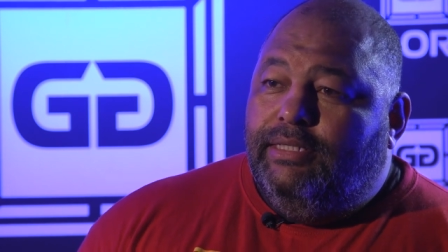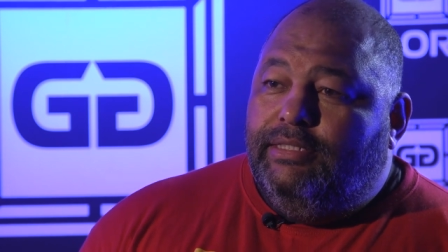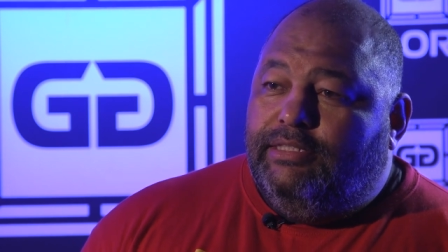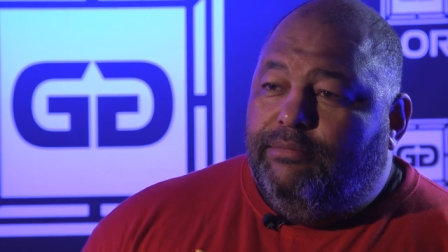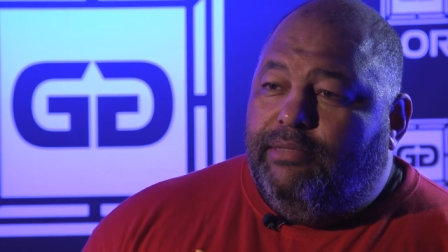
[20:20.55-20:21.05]

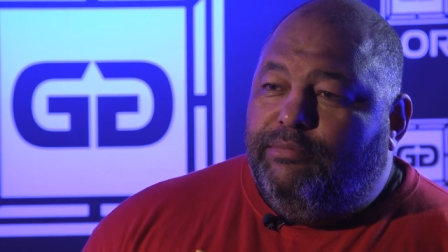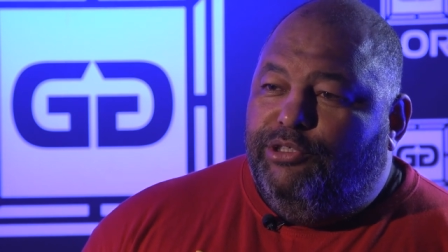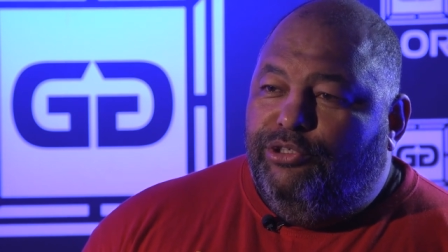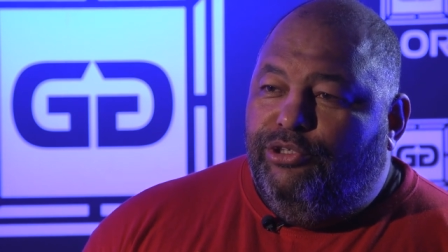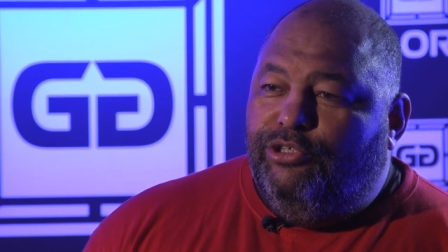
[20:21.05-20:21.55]
And
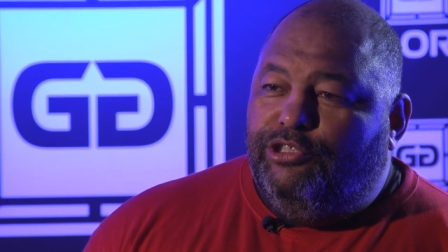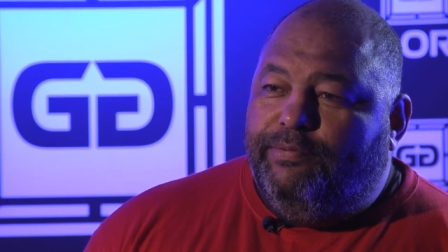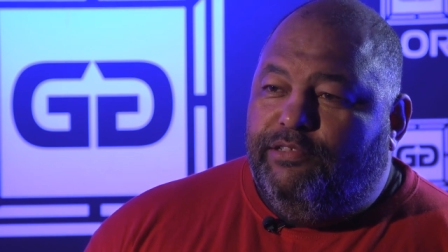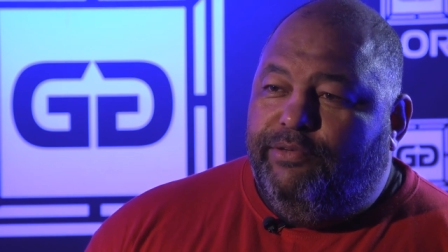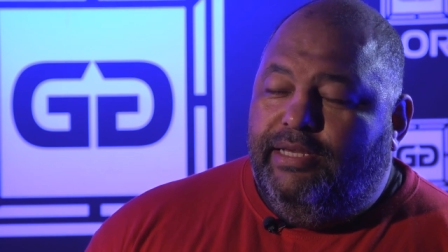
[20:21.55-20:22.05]
sometimes you lose,
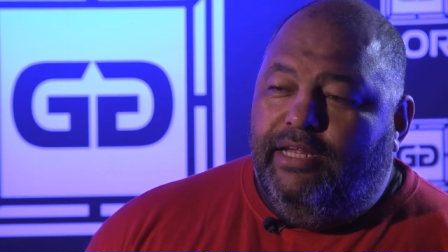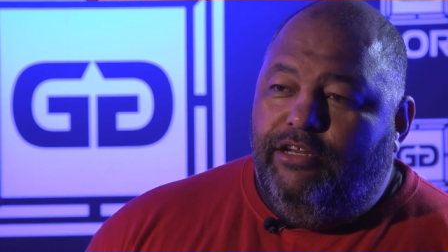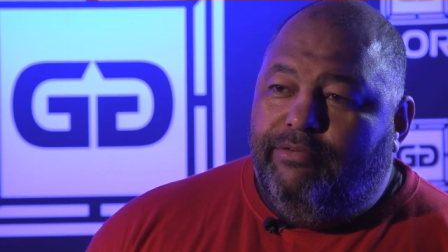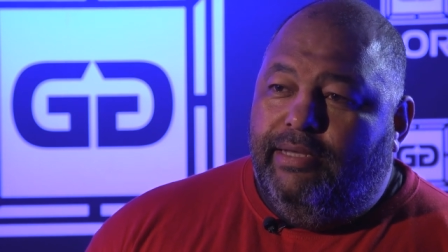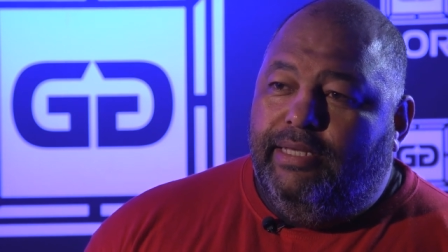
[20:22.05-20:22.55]
but win
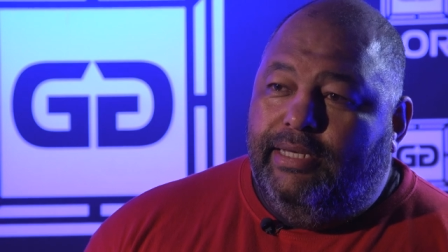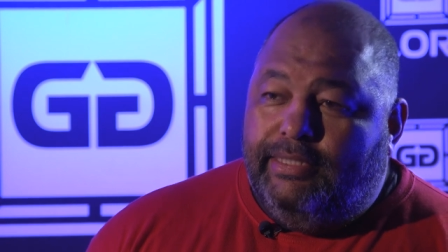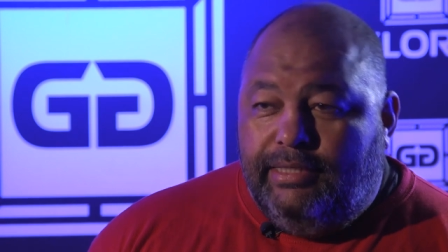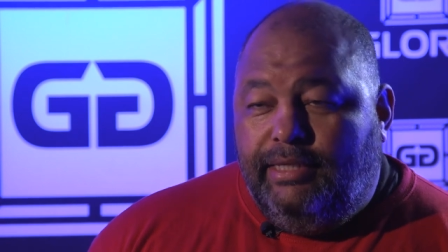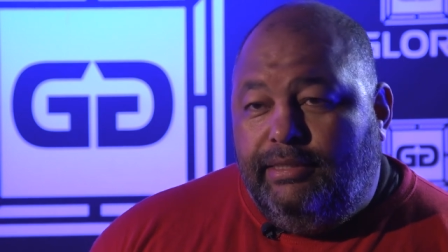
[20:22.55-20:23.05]
anyway. And
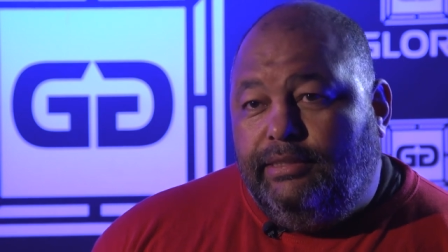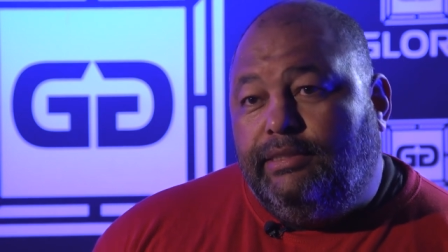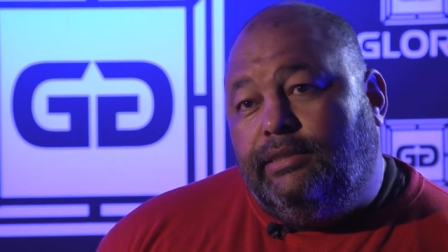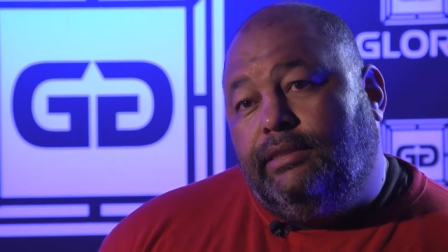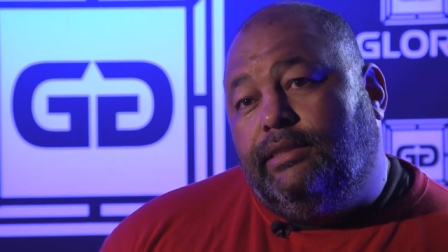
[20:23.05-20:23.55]
I think
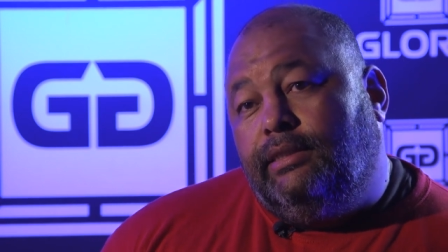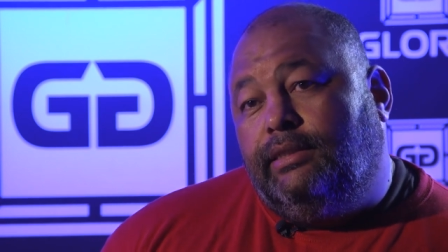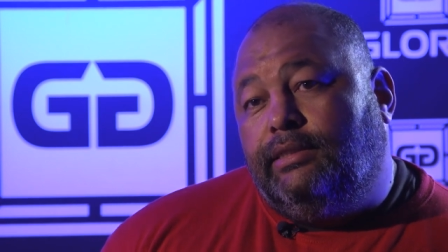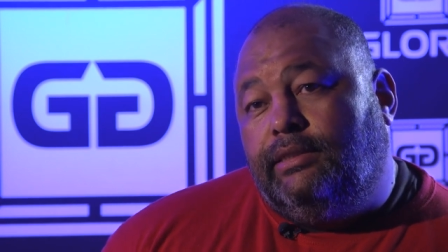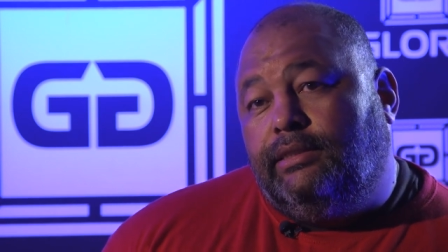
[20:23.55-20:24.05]
this
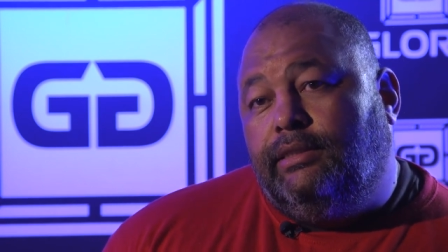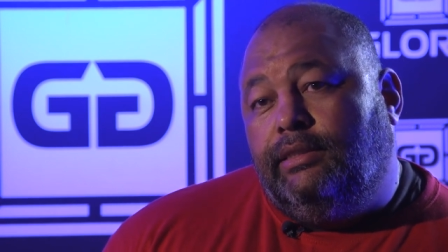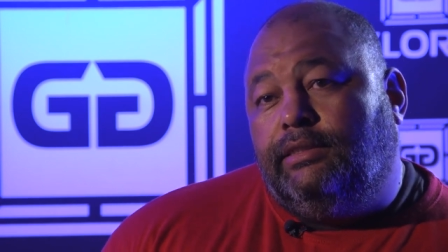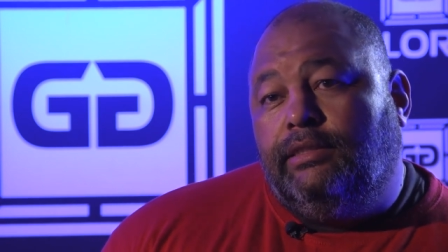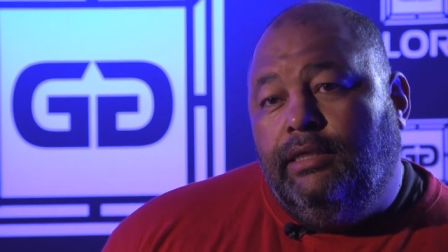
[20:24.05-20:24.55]
this
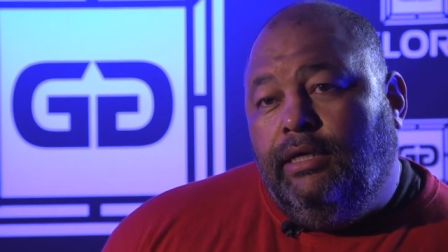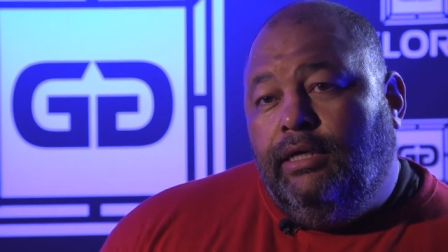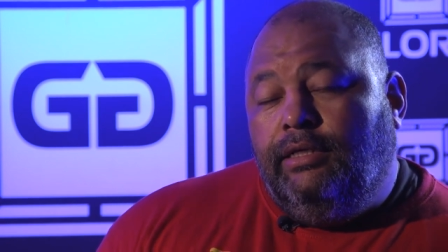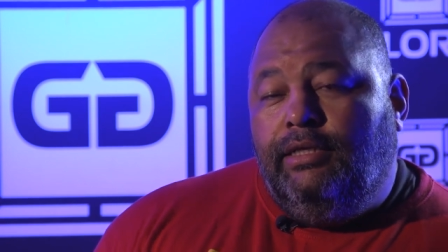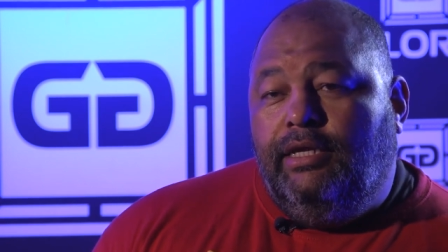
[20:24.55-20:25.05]
this
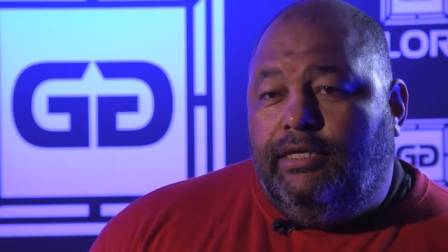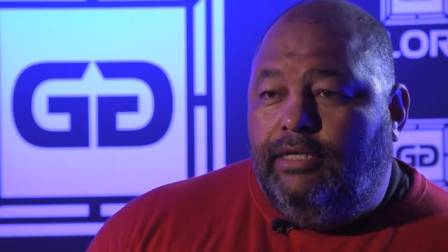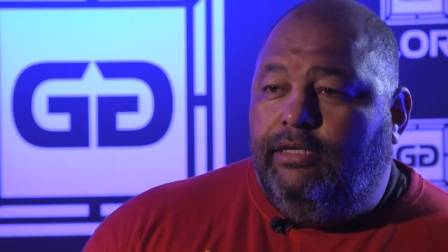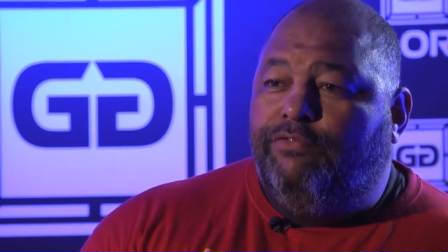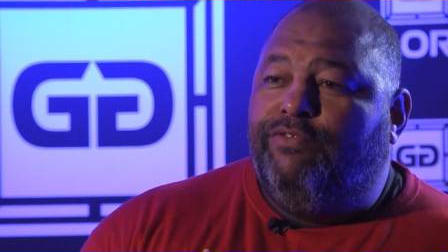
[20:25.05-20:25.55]

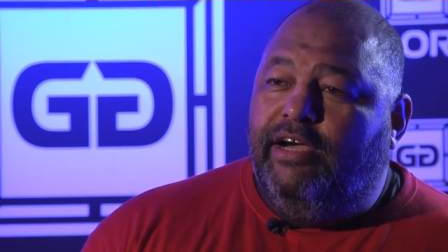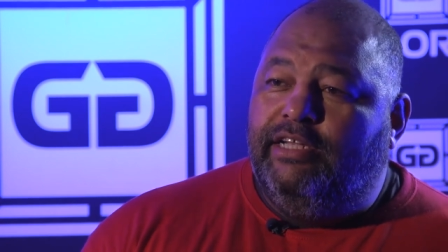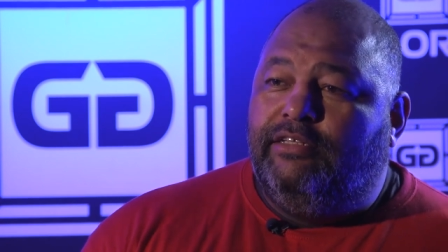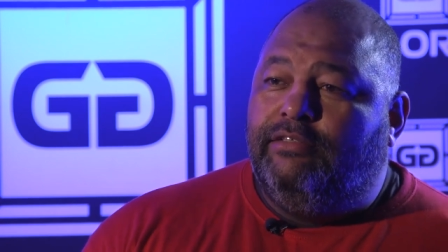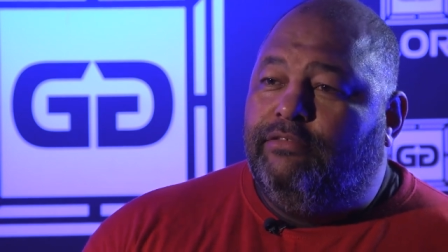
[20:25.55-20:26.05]
Nieky
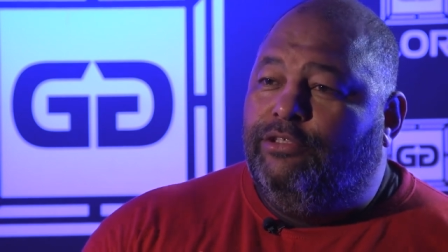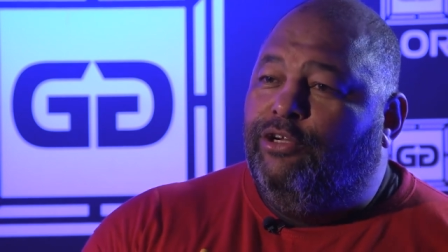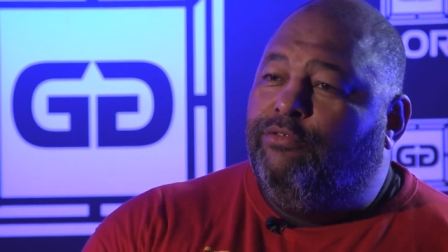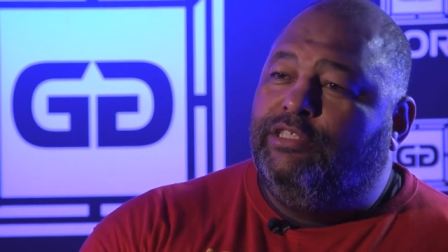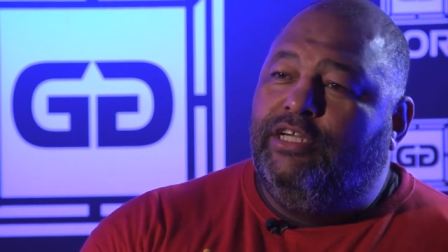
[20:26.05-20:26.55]
fight, you
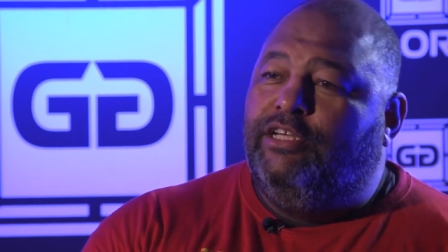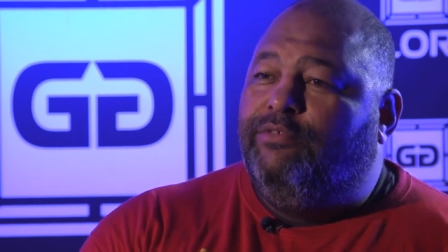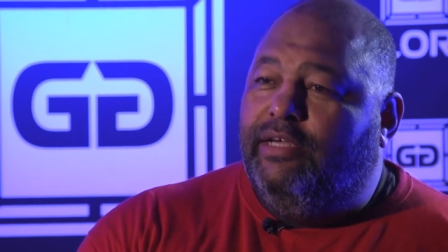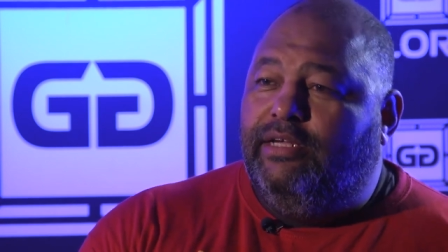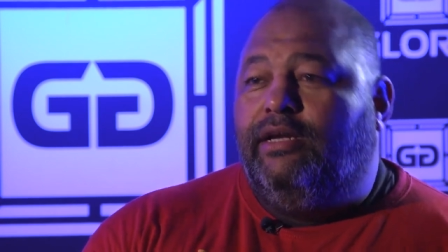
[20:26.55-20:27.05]
know, was the other
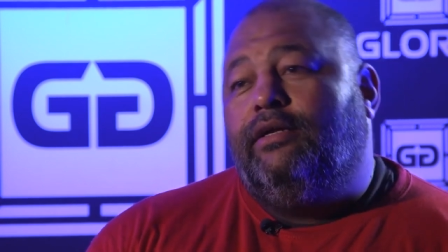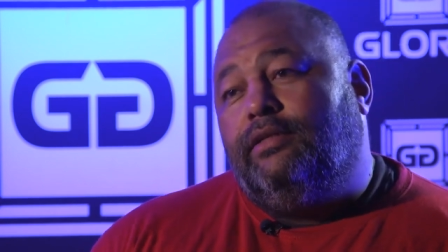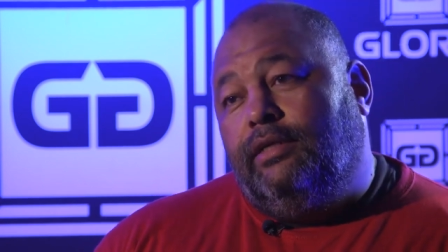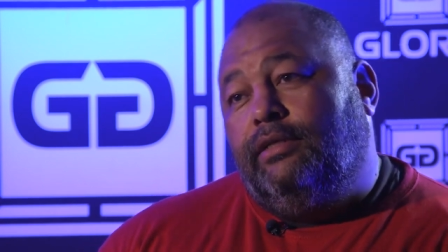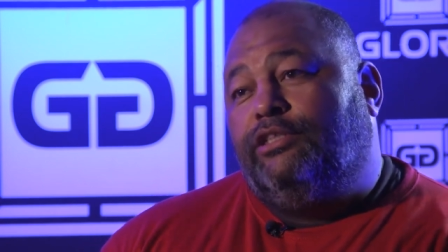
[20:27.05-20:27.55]
way
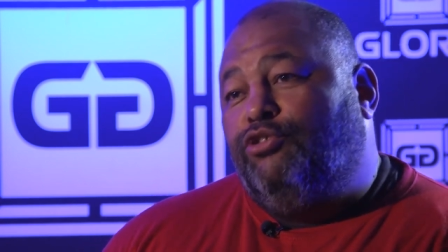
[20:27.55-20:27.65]
around. And